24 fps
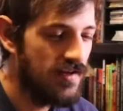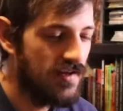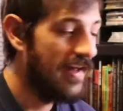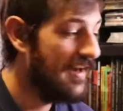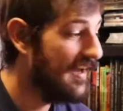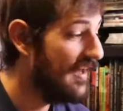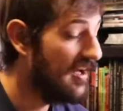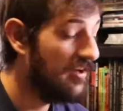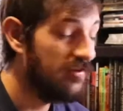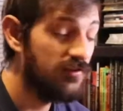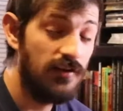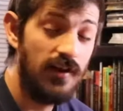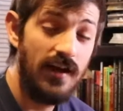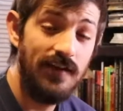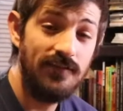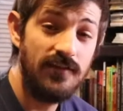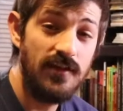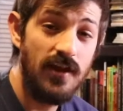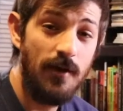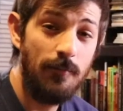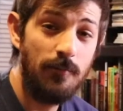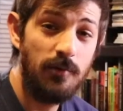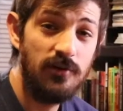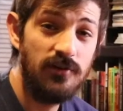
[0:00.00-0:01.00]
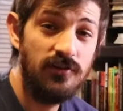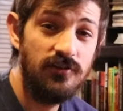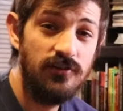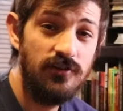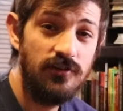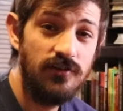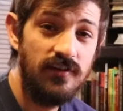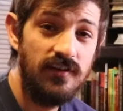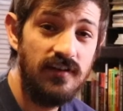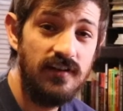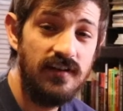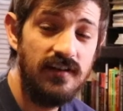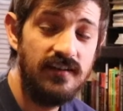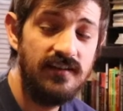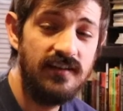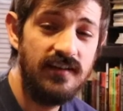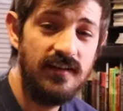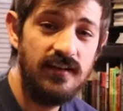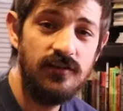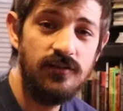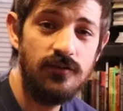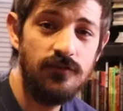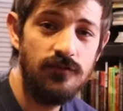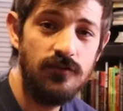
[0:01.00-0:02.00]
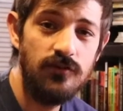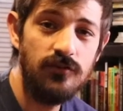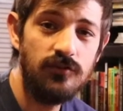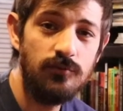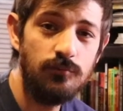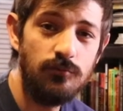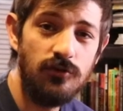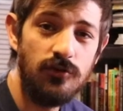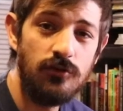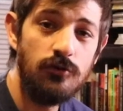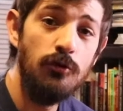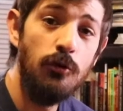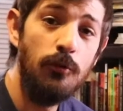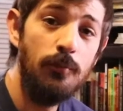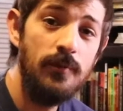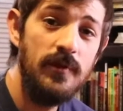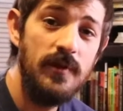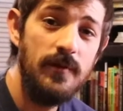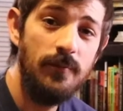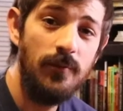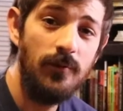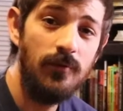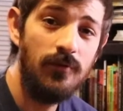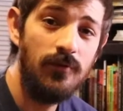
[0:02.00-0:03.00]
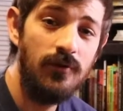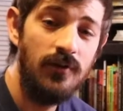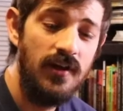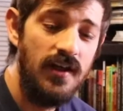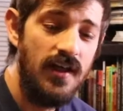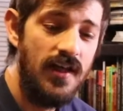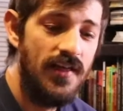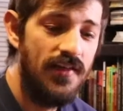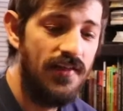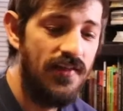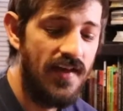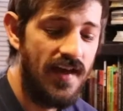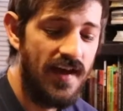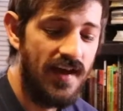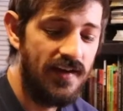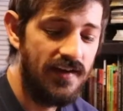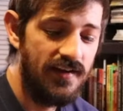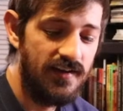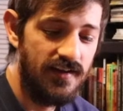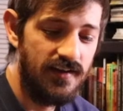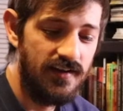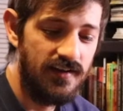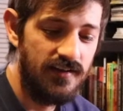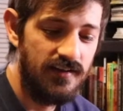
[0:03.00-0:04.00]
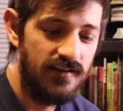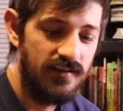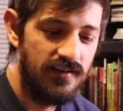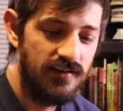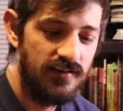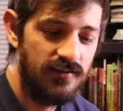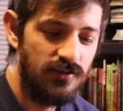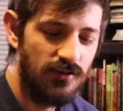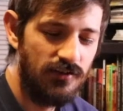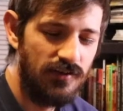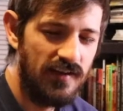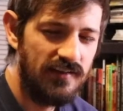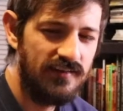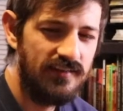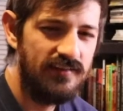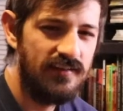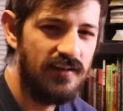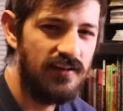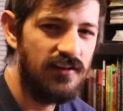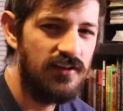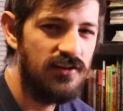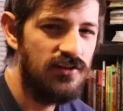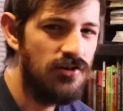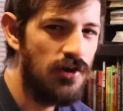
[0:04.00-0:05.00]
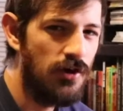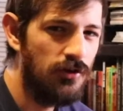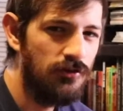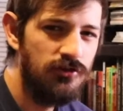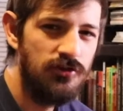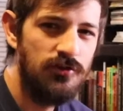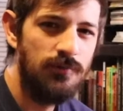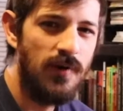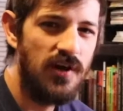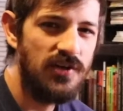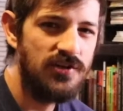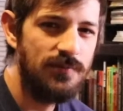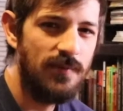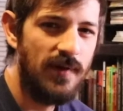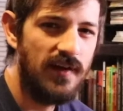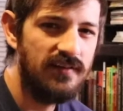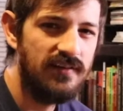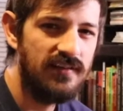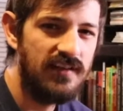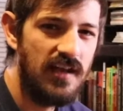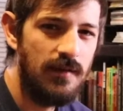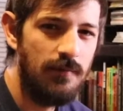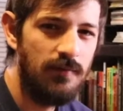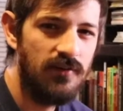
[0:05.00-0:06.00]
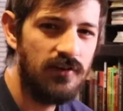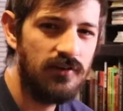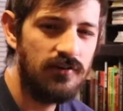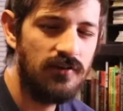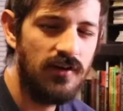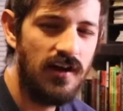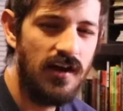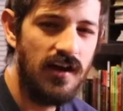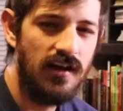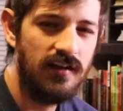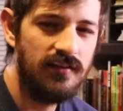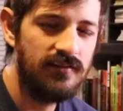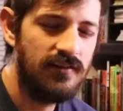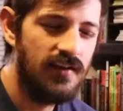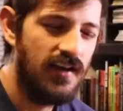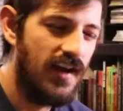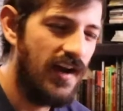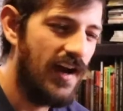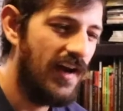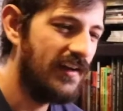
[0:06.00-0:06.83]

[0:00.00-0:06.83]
And I also have the opportunity to interview some really cool people that don't necessarily know too much about the game of lacrosse.